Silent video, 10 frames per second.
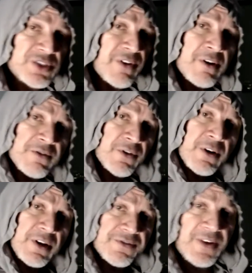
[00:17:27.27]
is very,
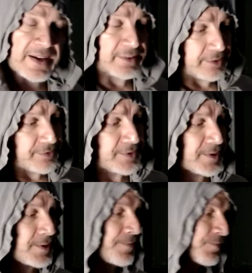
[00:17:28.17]
very effective.
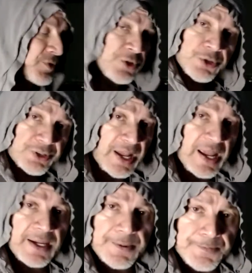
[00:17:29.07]
Your
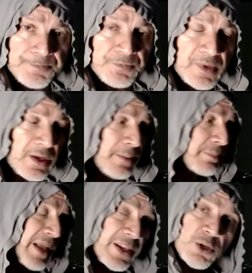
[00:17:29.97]
day,
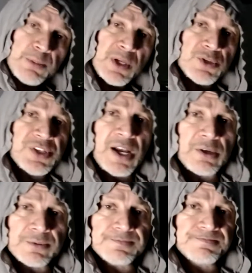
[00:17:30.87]
plan your meals
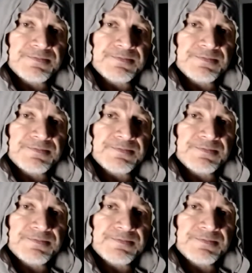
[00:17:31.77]
out